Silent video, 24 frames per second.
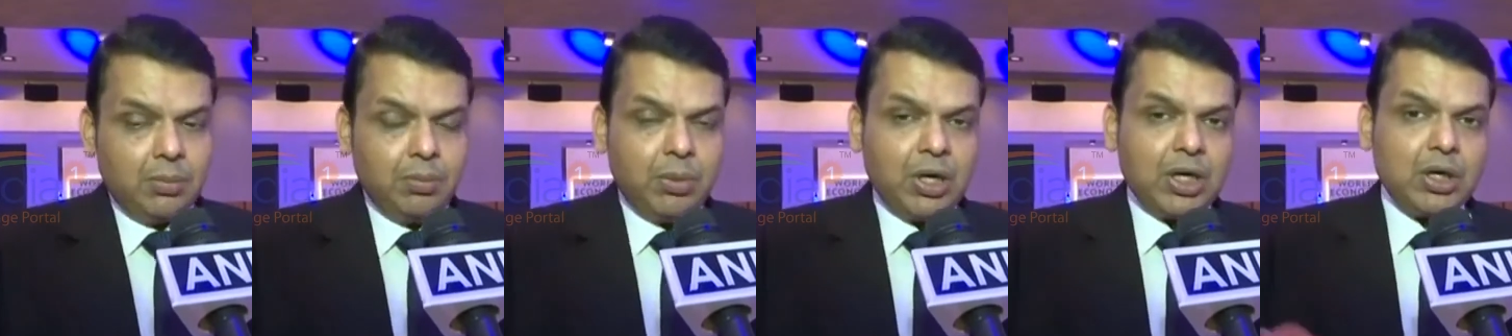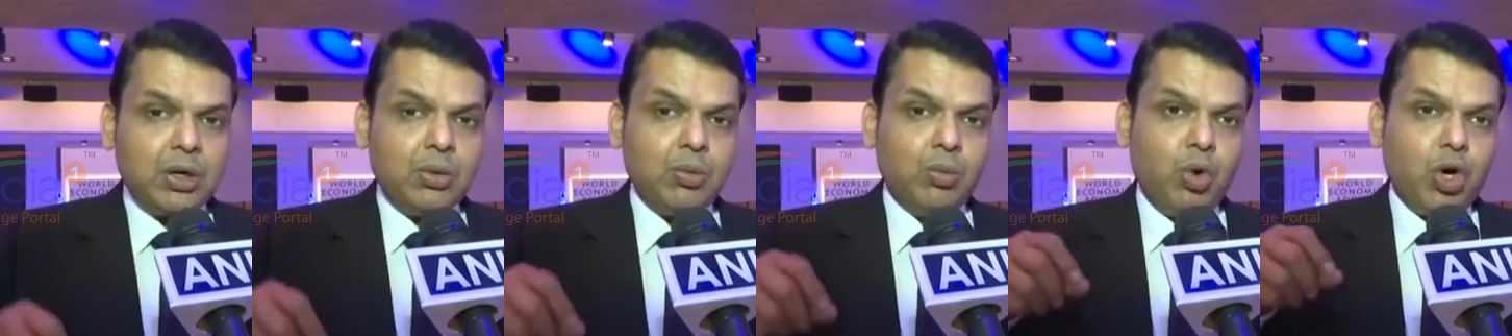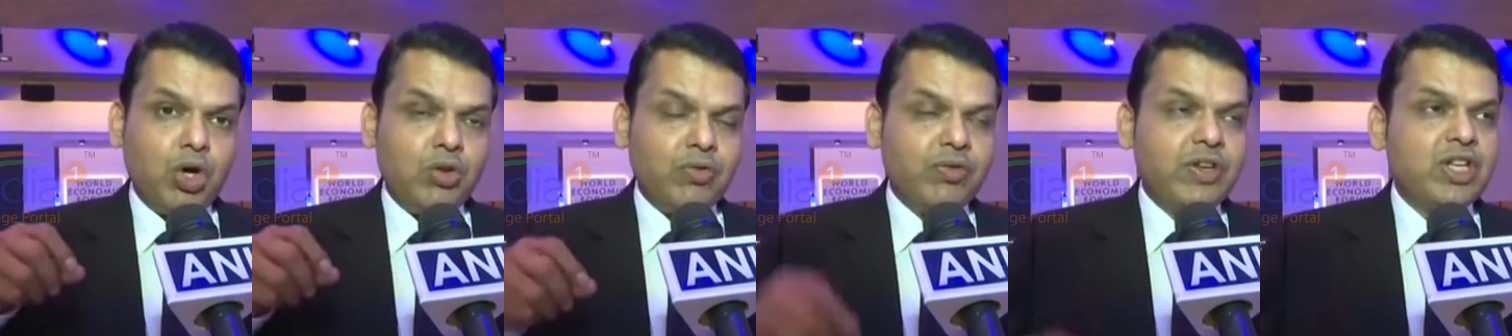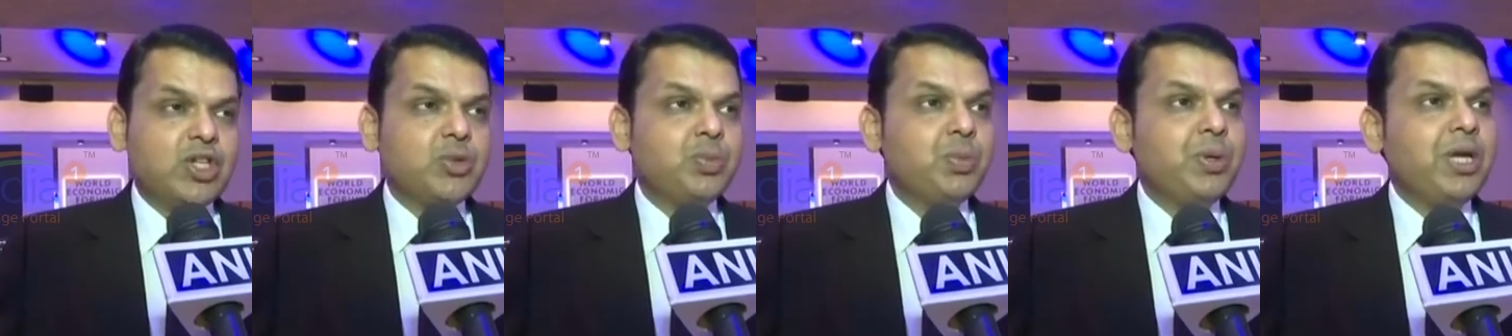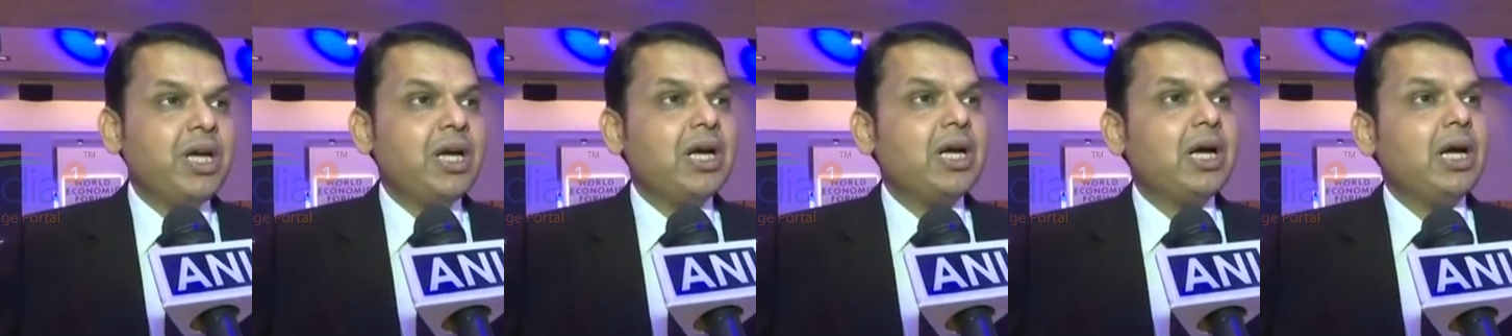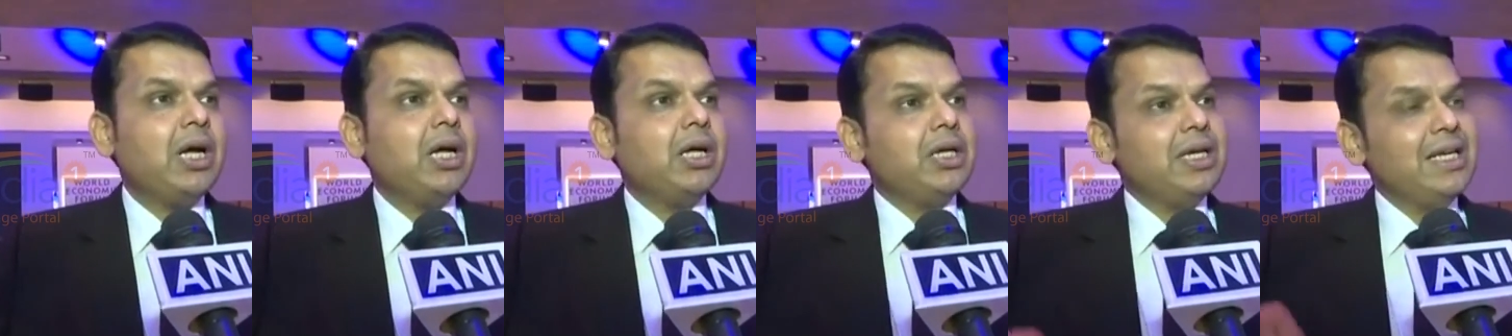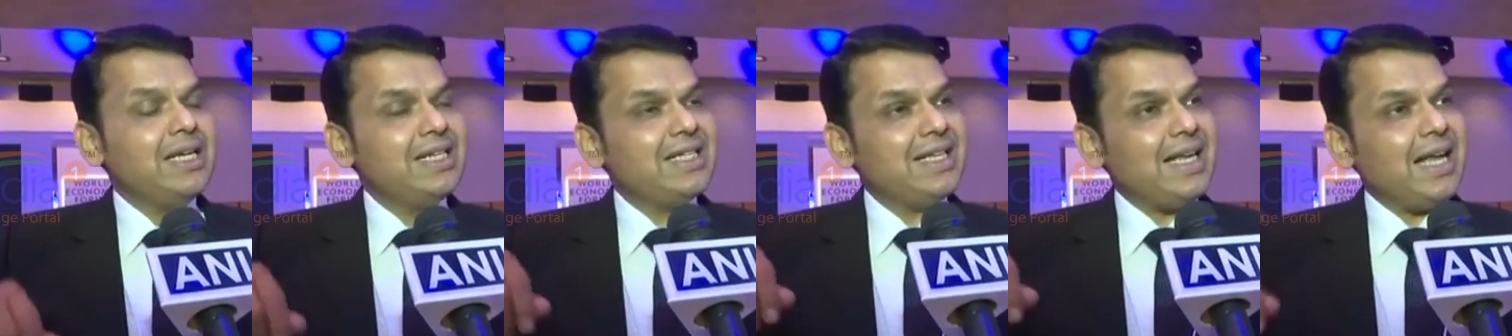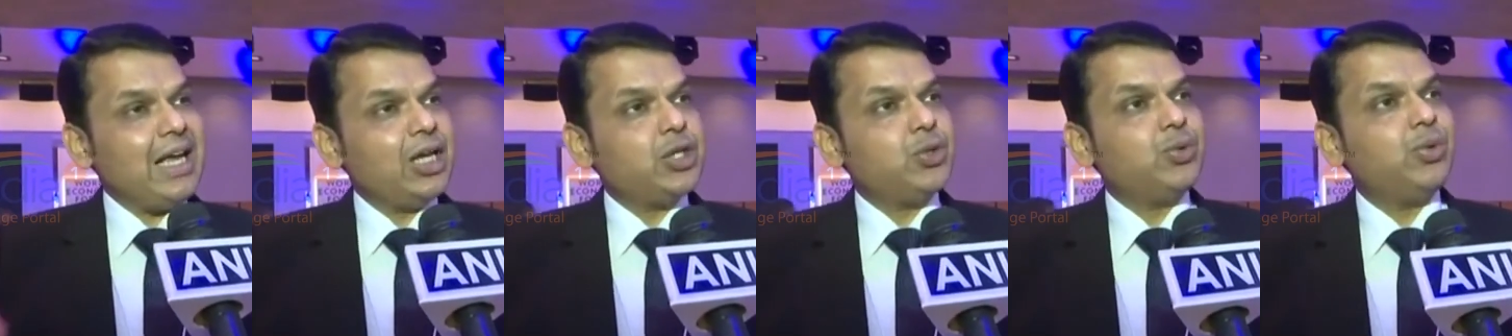but what we speak
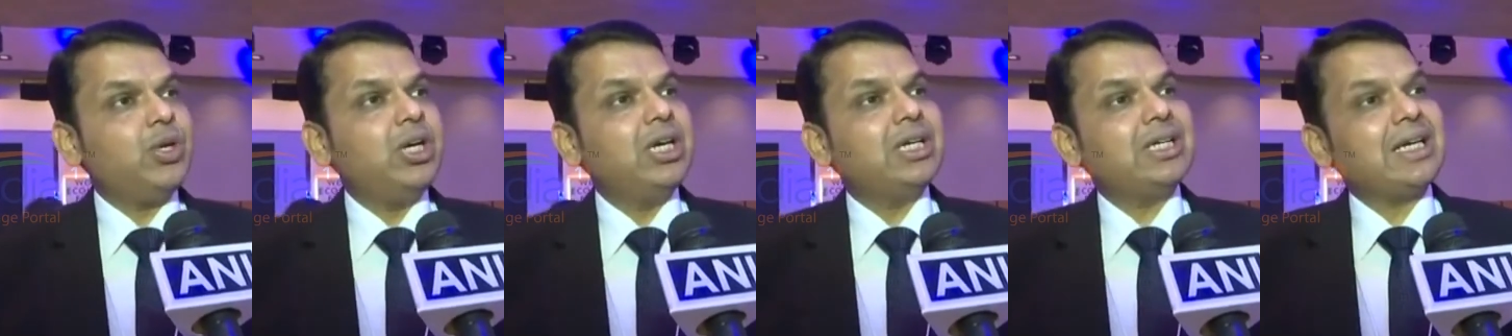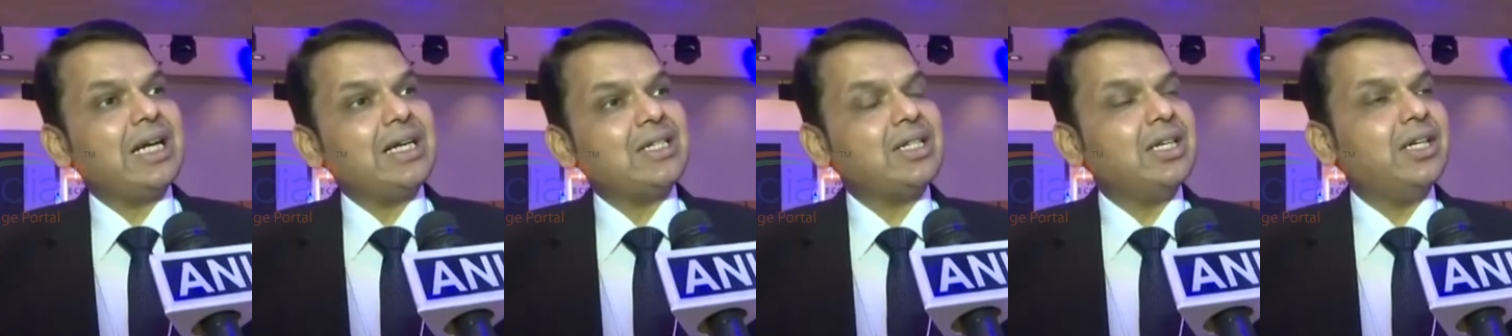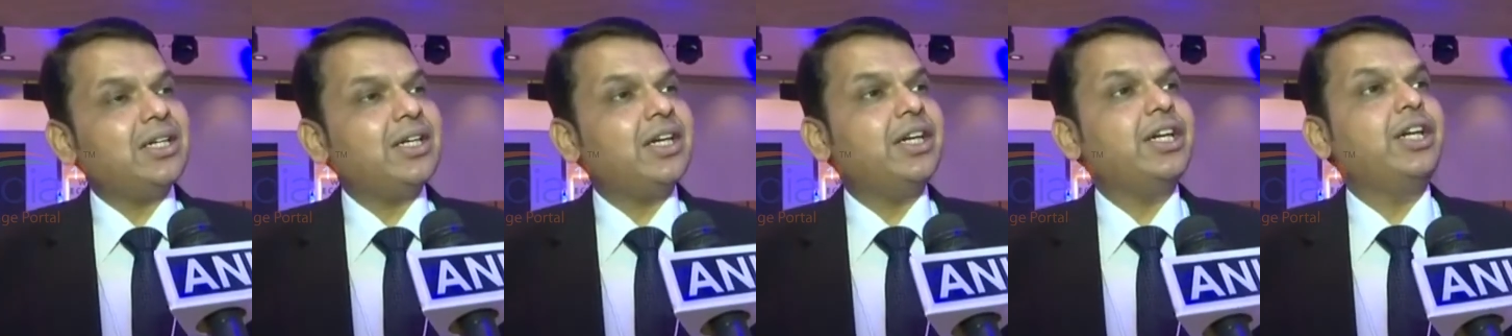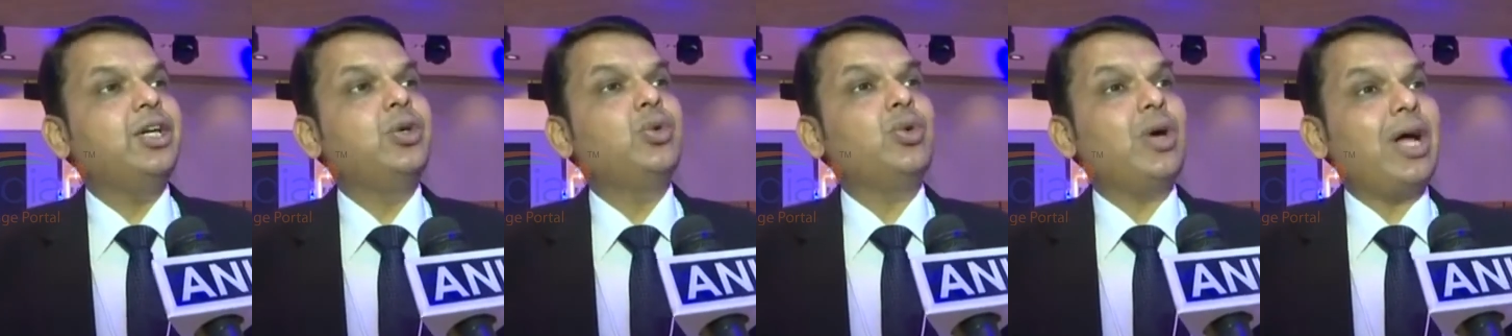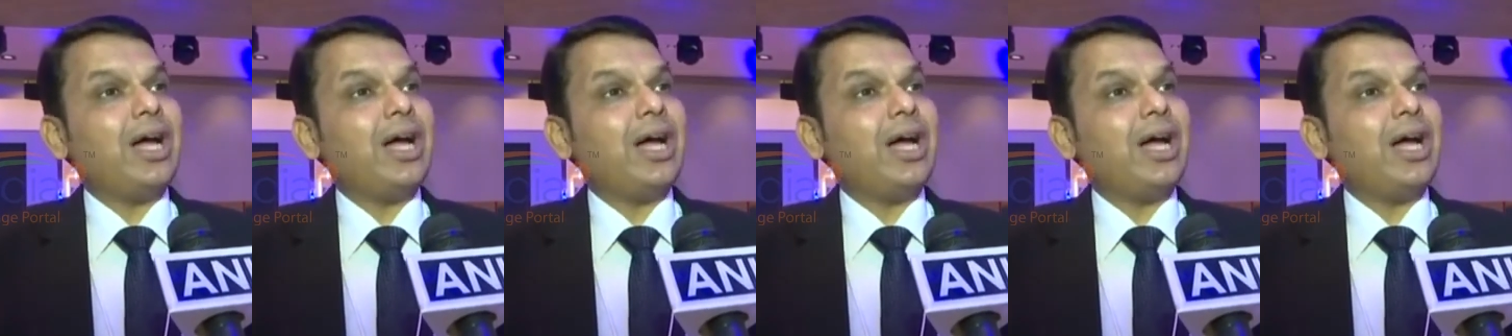is actually translated into